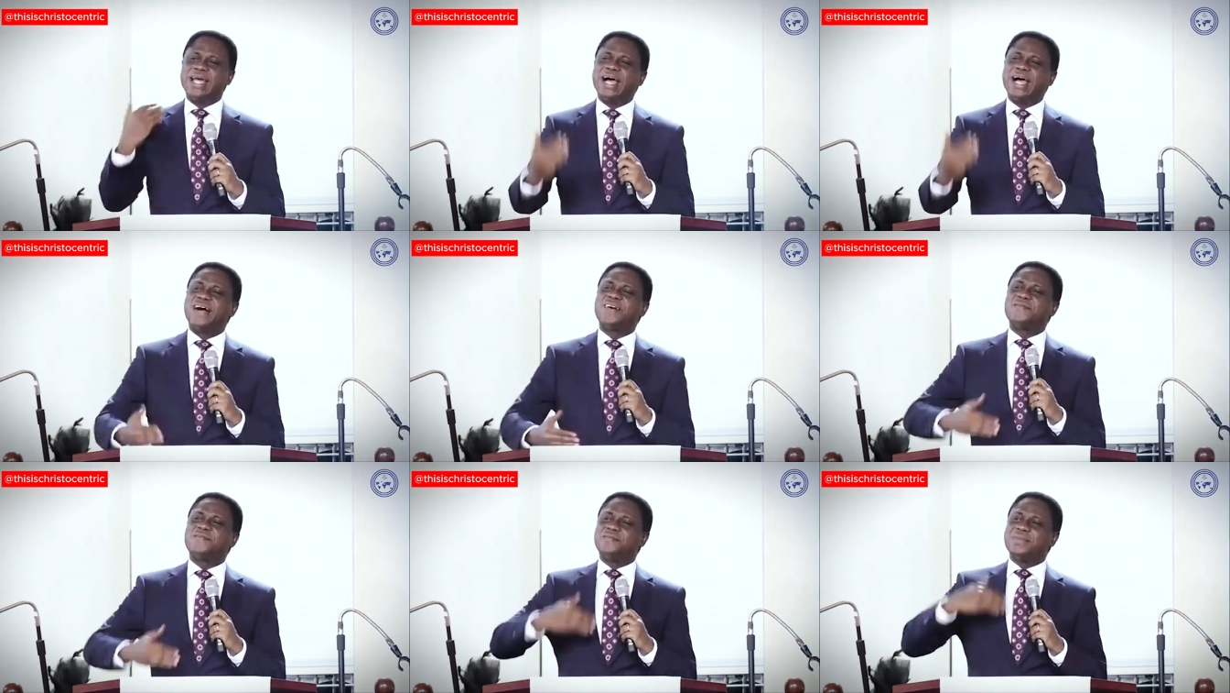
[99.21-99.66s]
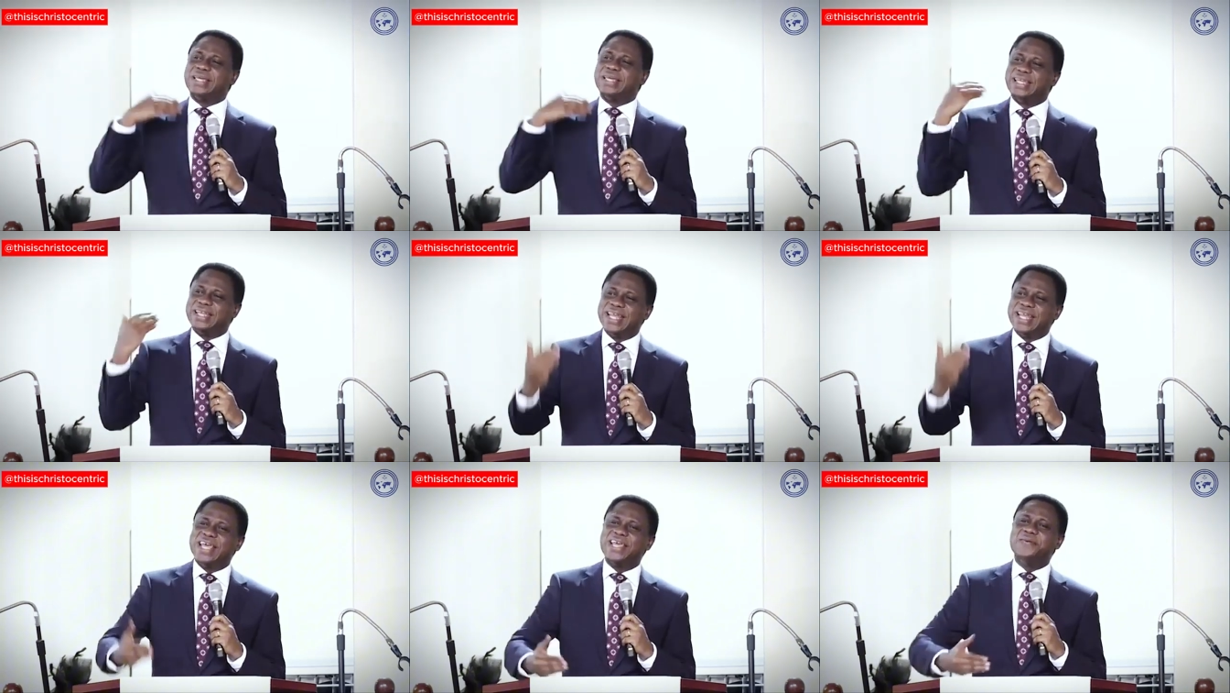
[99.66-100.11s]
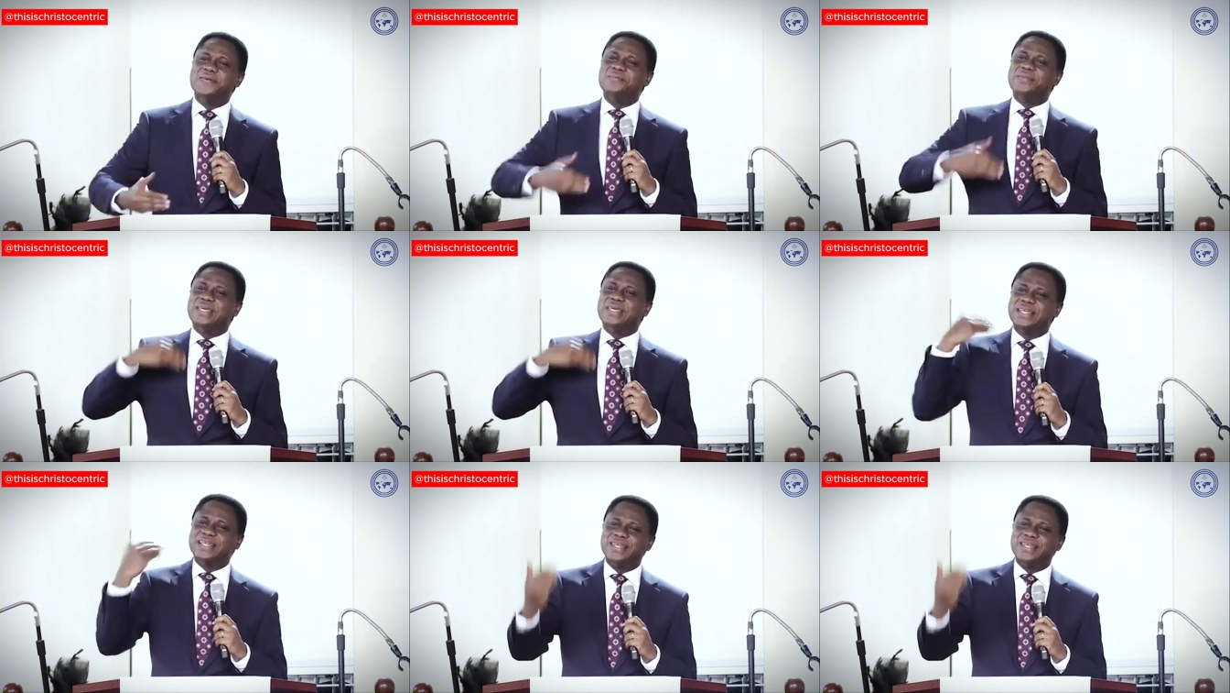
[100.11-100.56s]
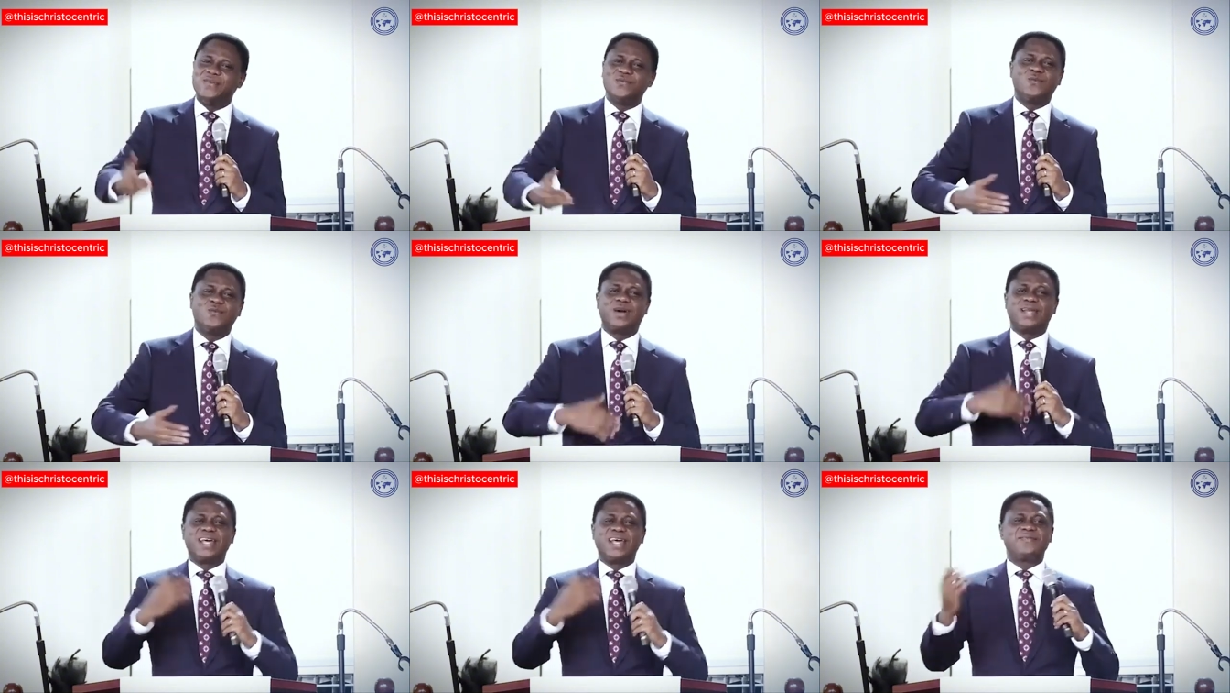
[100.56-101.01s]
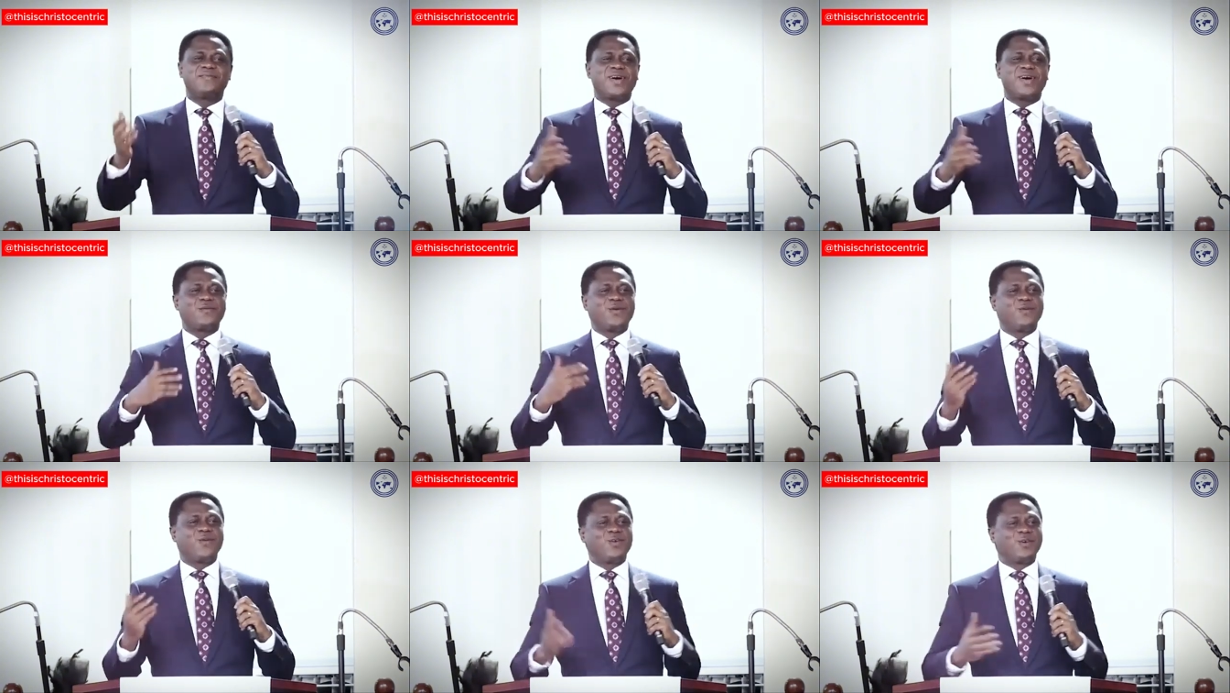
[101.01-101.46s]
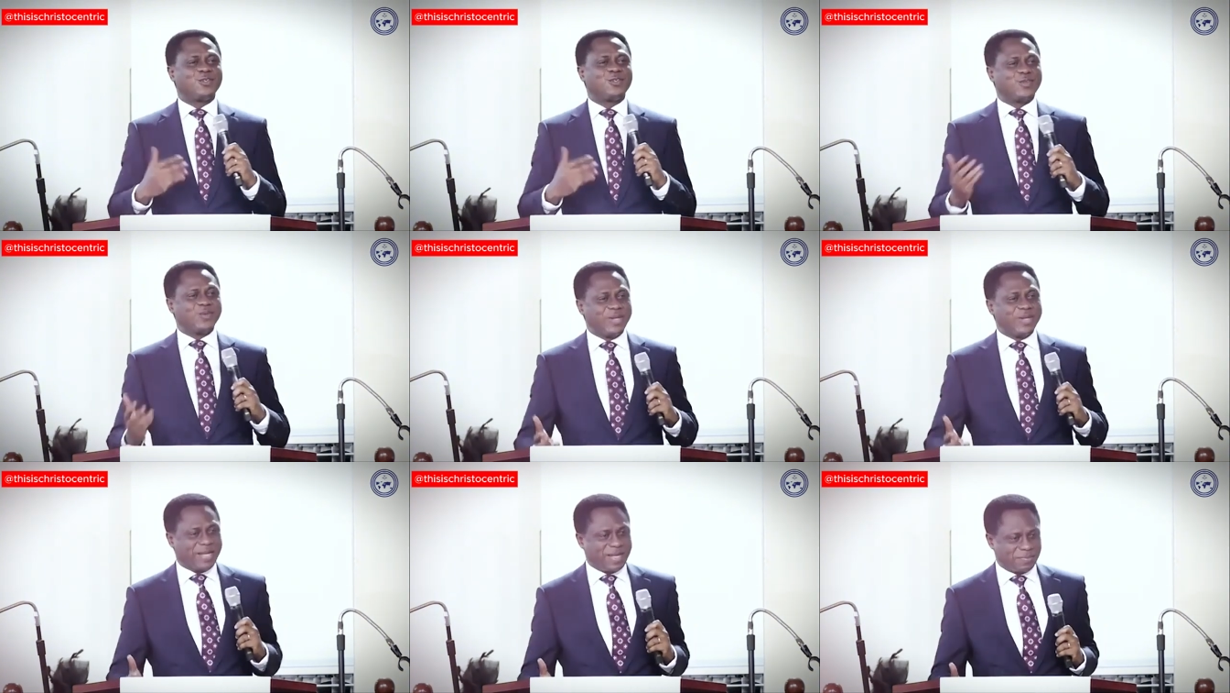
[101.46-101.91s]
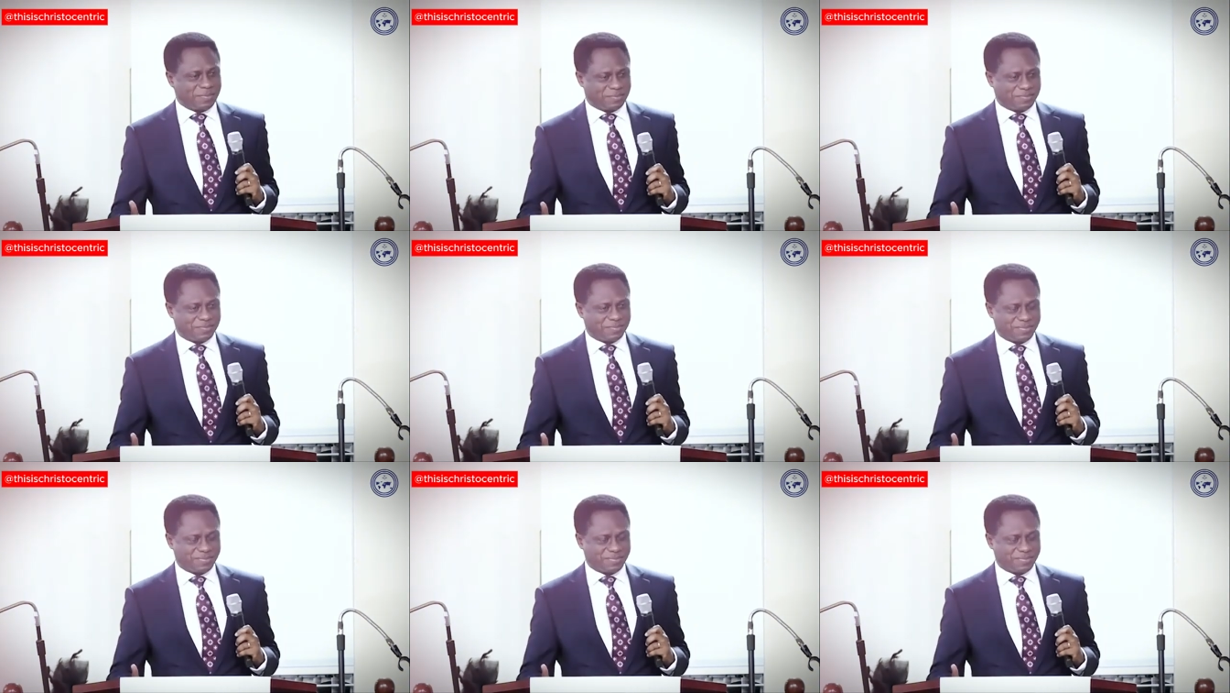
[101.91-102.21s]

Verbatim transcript: have been naming whatever we want to name.